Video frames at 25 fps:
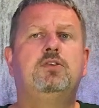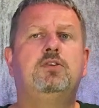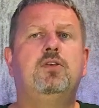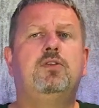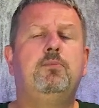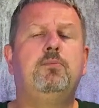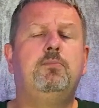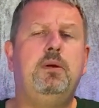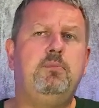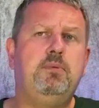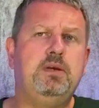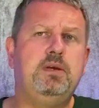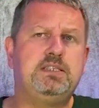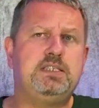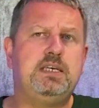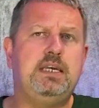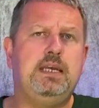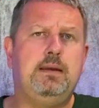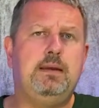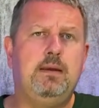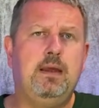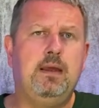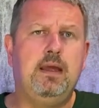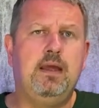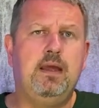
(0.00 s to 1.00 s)
to the
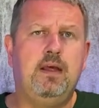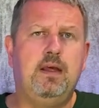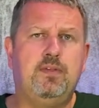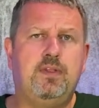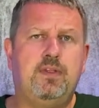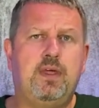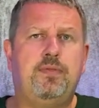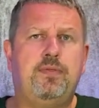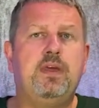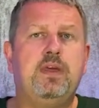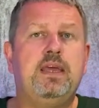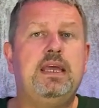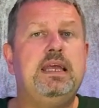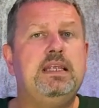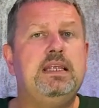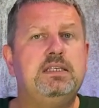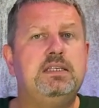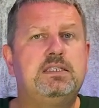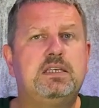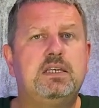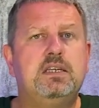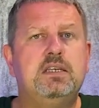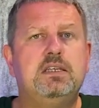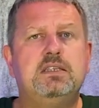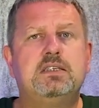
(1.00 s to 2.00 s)
BBC that the
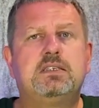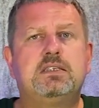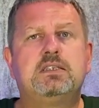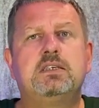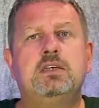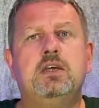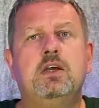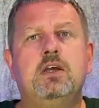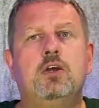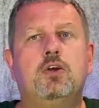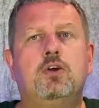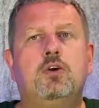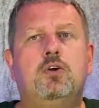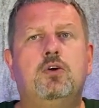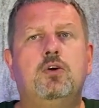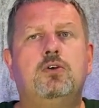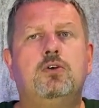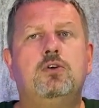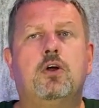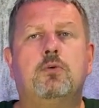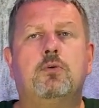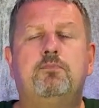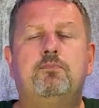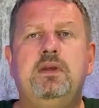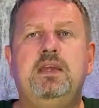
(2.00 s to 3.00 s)
incidents could
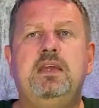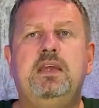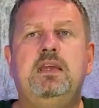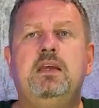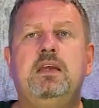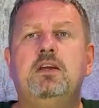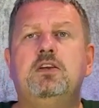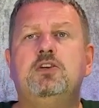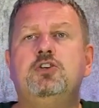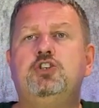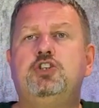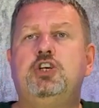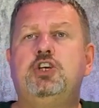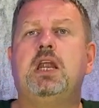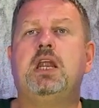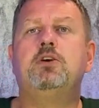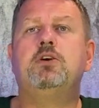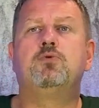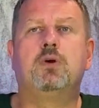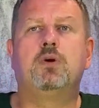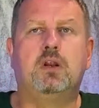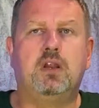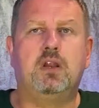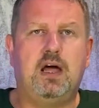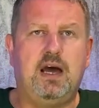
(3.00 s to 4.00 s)
not be
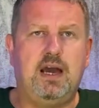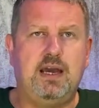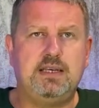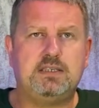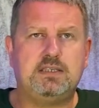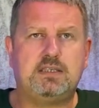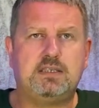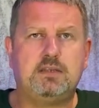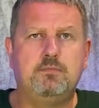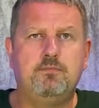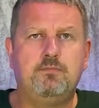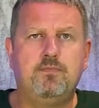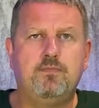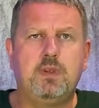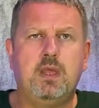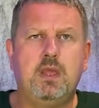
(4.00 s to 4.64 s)
generalized.